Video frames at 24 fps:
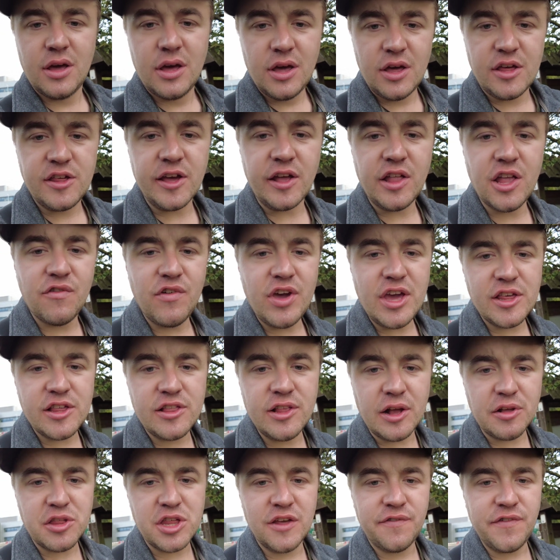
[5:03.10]
So there is
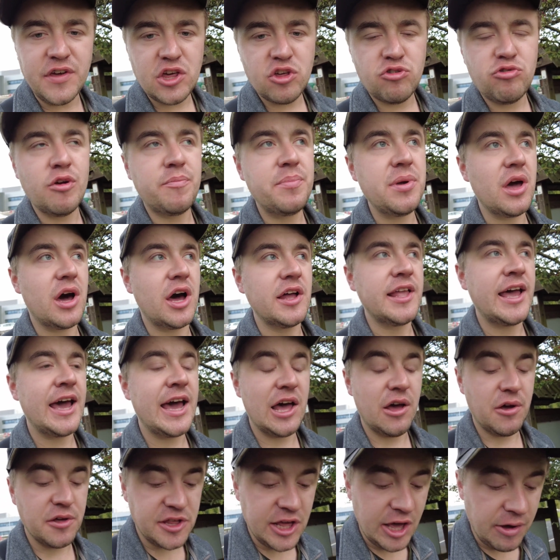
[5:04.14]
lots of history behind
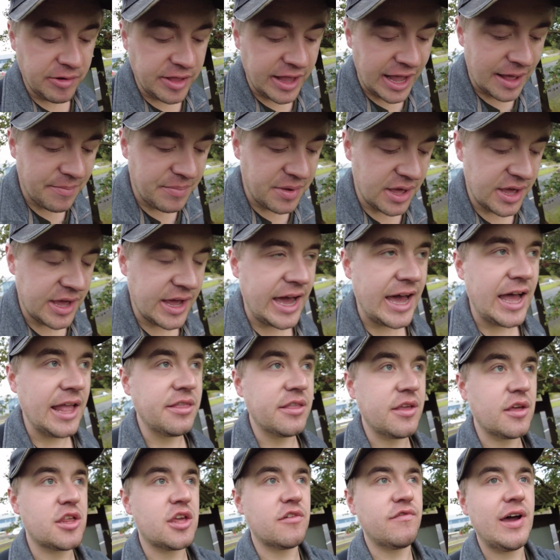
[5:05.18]
Halesowen Abbey
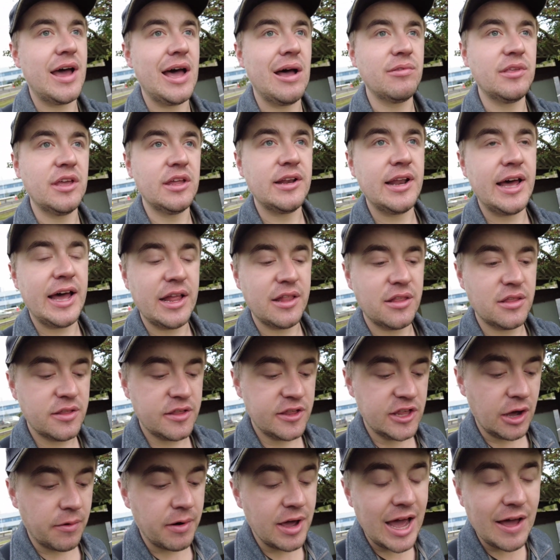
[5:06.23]
and the surrounding land.
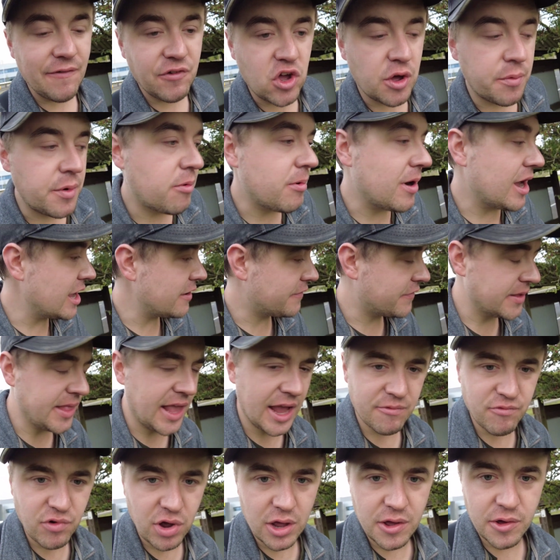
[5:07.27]
So I have come away from
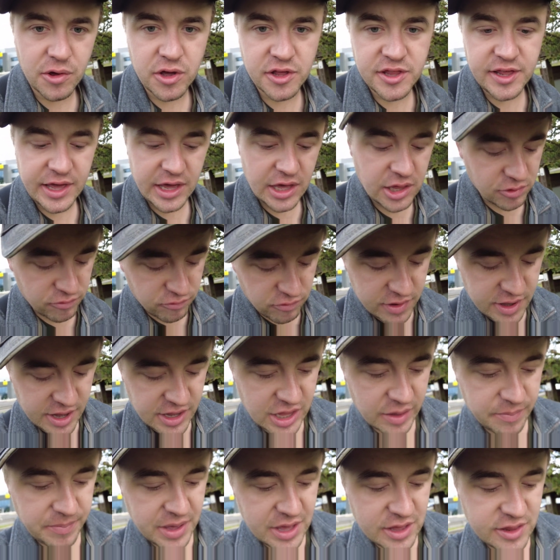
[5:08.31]
that road because it is
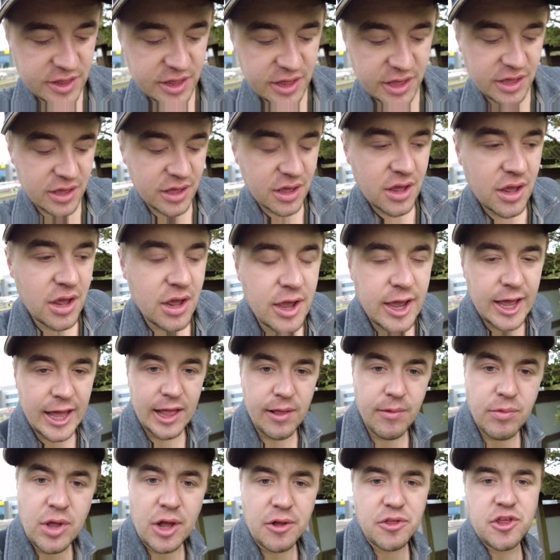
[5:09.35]
really busy, and
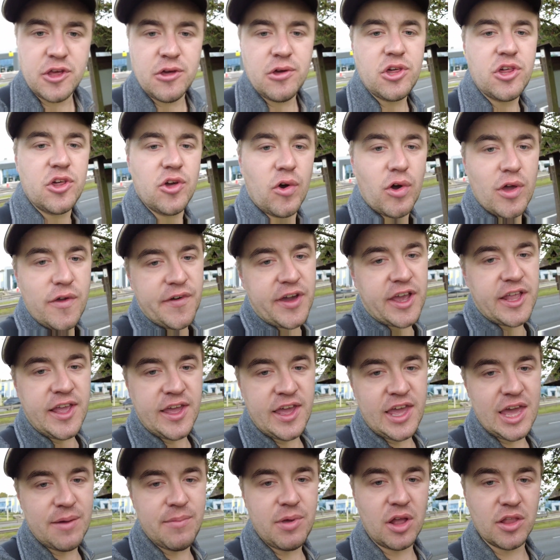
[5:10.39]
I'm not too sure if you can
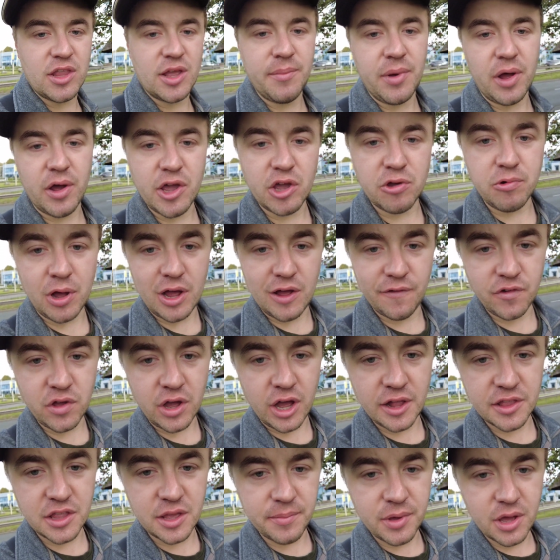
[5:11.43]
hear me on the mic what I've got
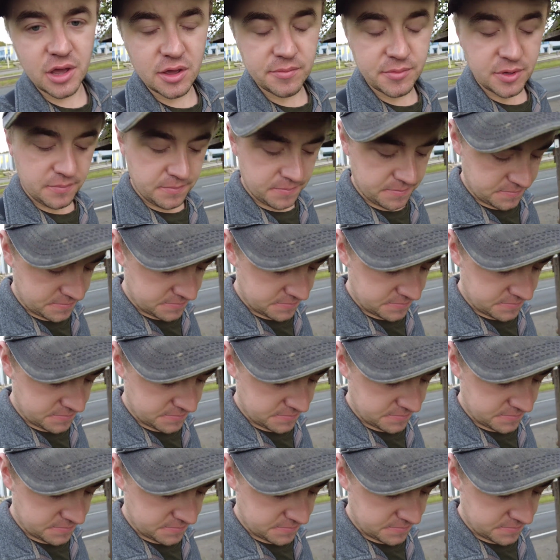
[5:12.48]
at the moment.